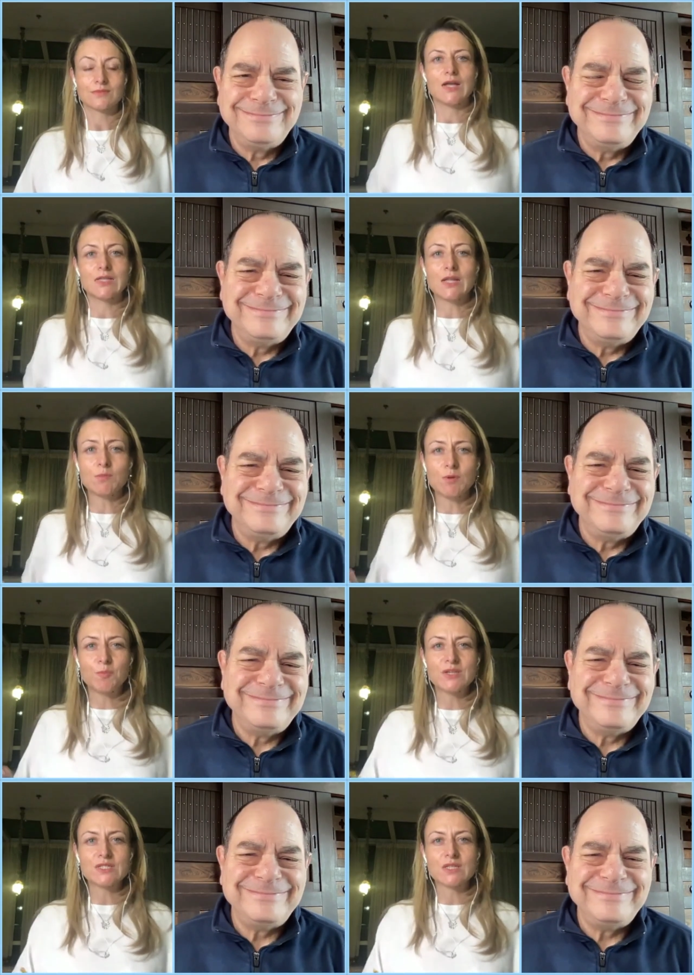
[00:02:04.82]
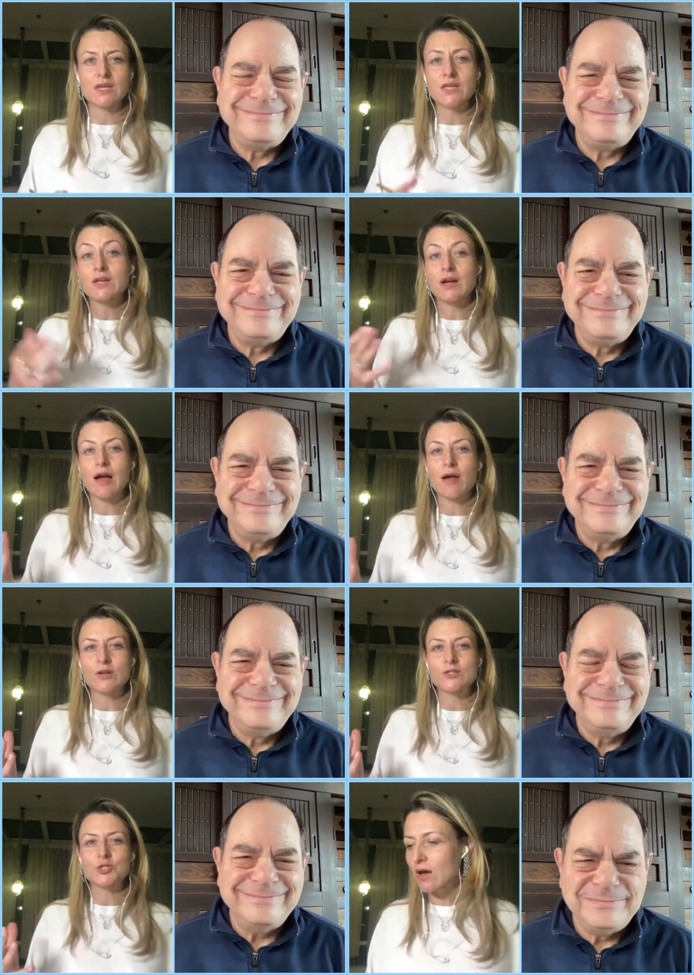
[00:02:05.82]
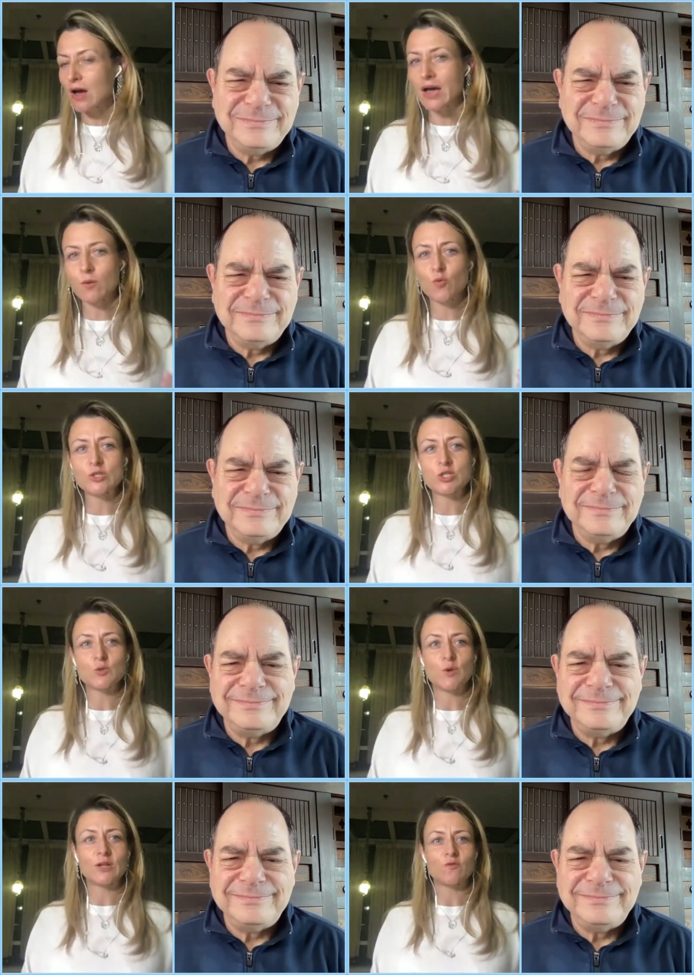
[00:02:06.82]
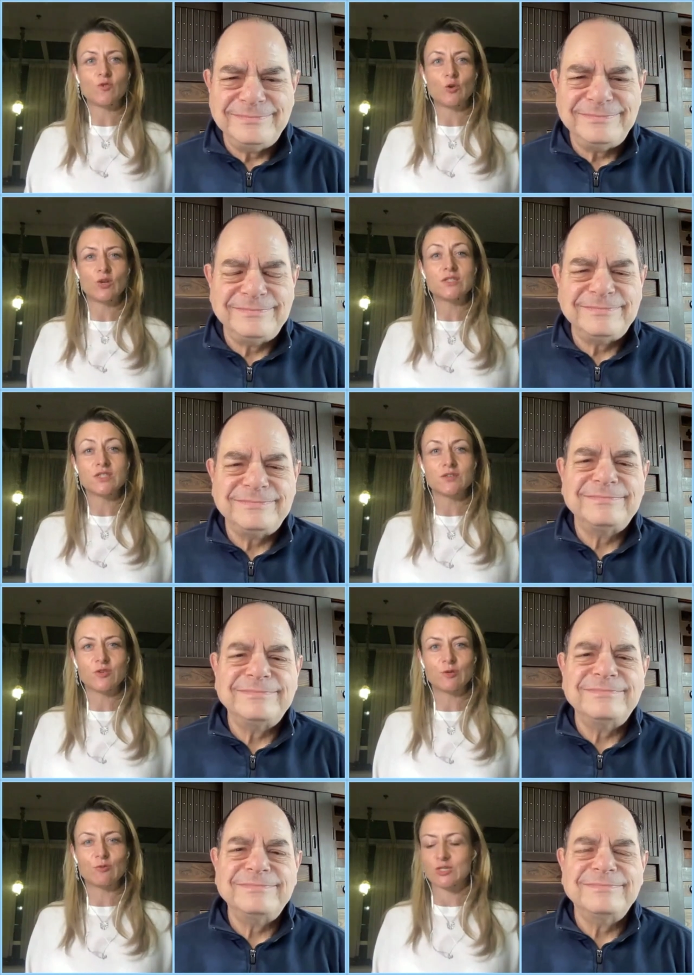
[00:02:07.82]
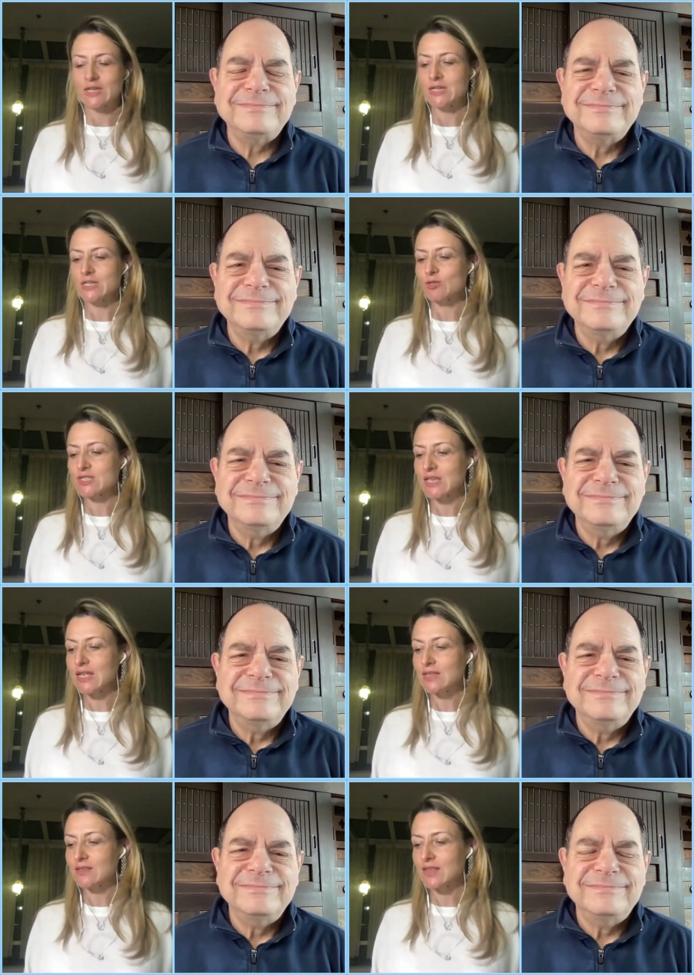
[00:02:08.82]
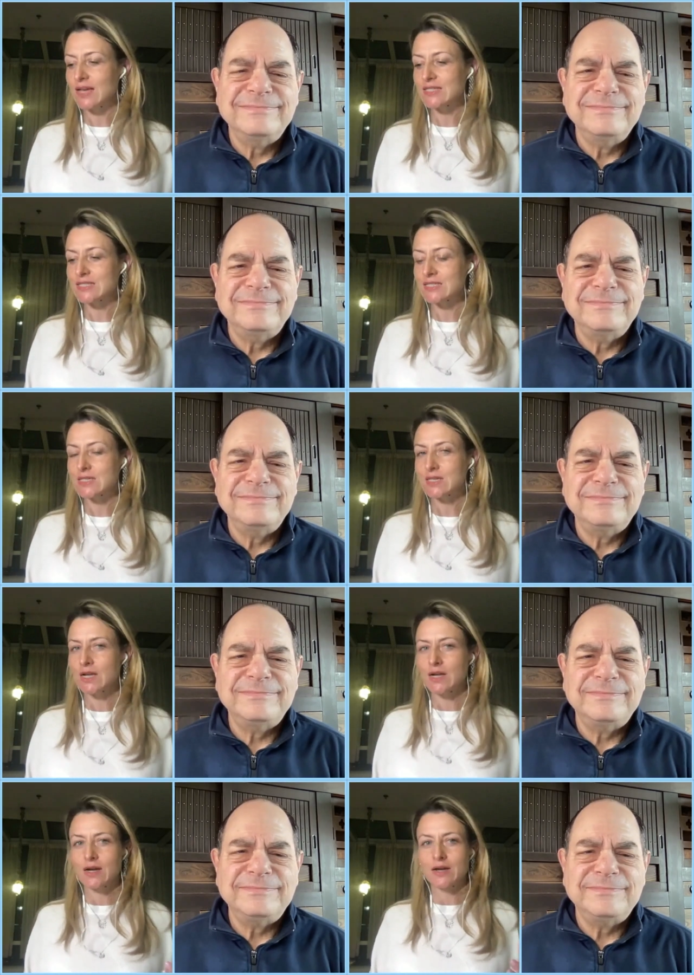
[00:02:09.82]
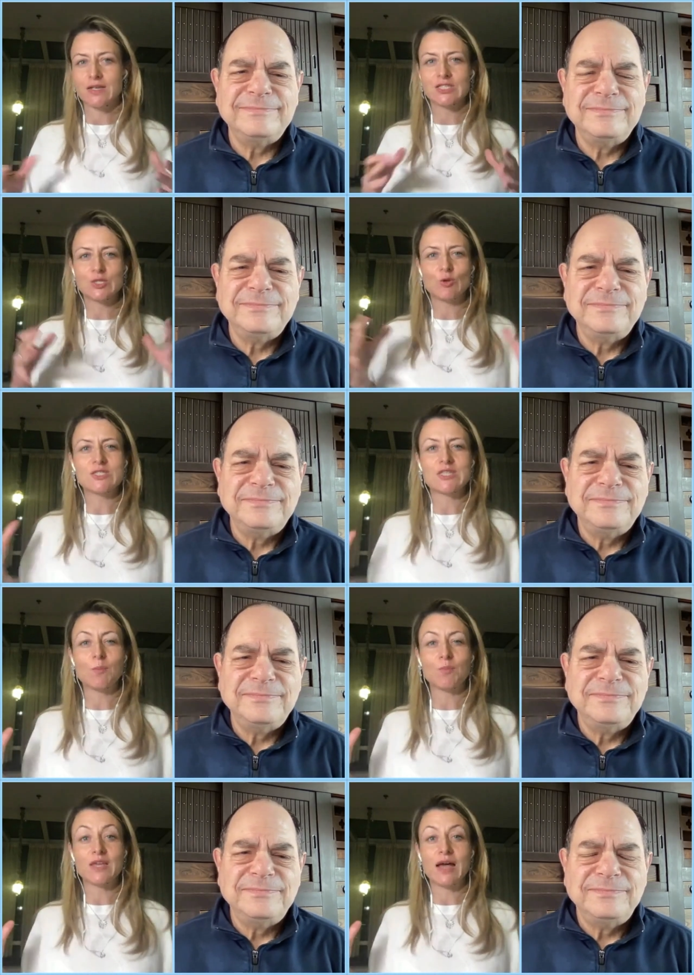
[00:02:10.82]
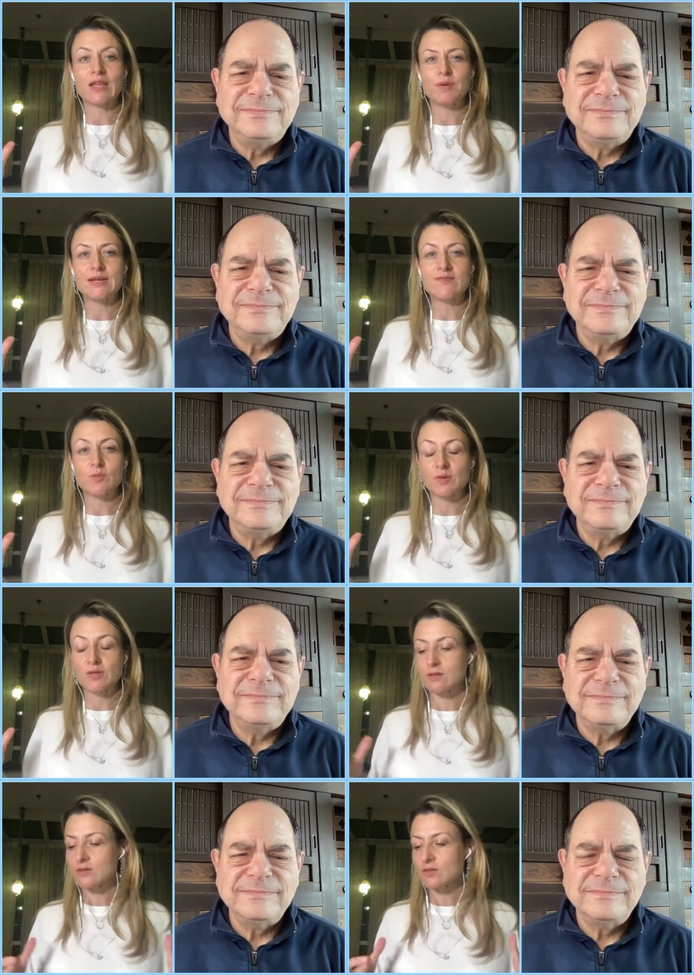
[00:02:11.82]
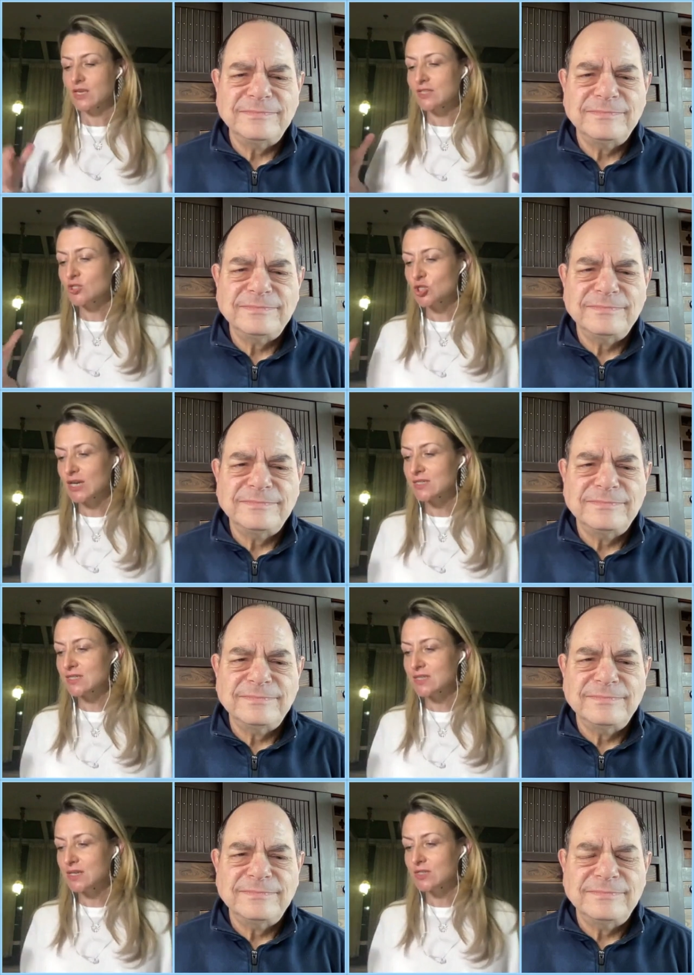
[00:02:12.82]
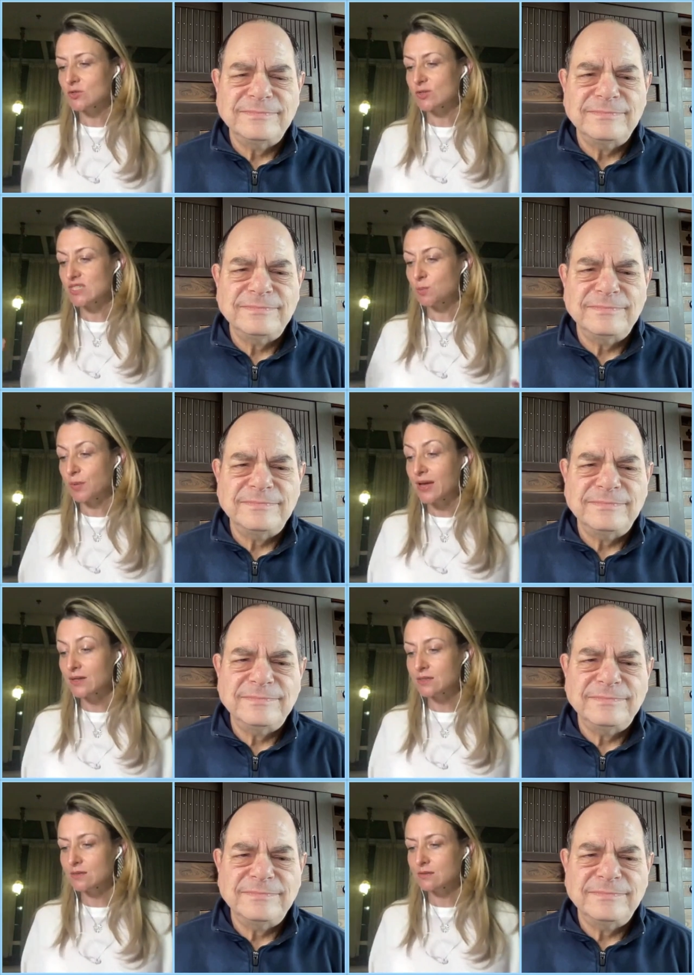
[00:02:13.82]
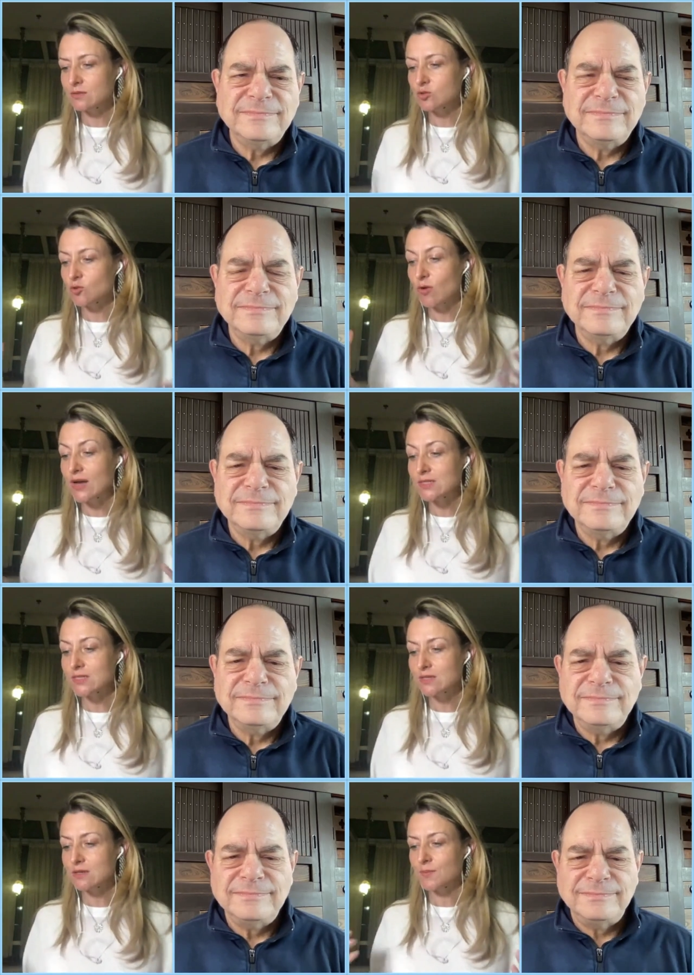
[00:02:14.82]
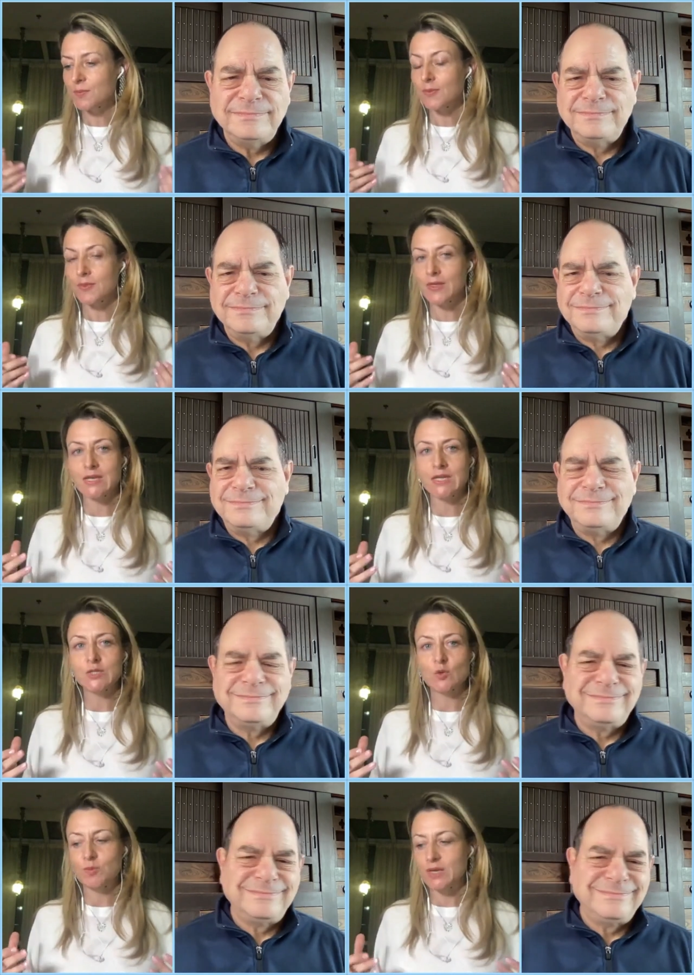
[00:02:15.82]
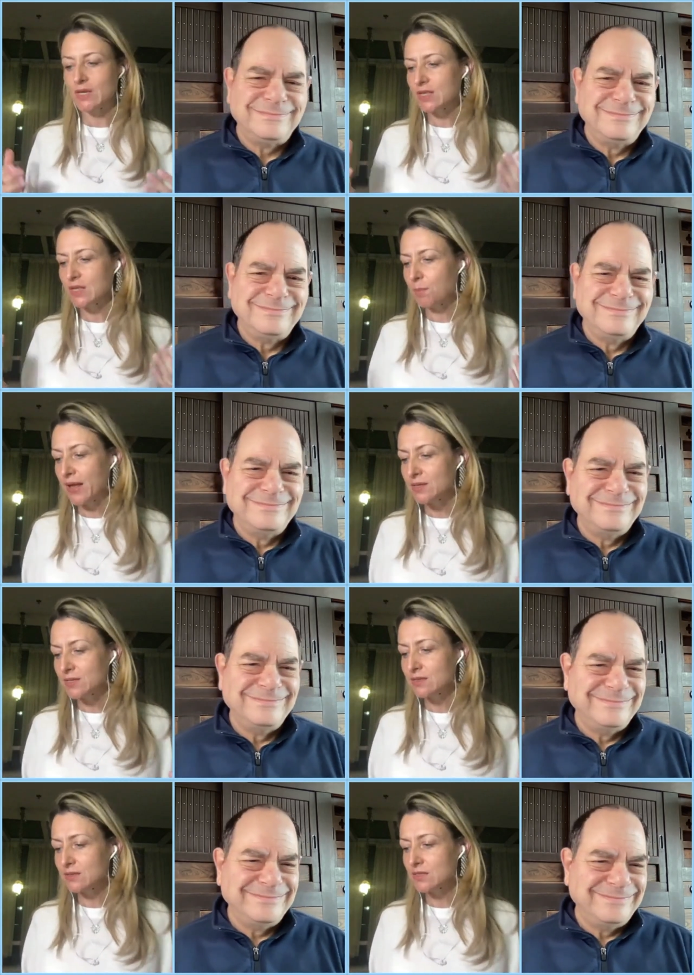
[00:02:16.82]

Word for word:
Speaker 1: Tell me, please, encourage. I watched one of your interviews and you said that it's not something unbelievable. Kids just need respect, trust, they need to be independent,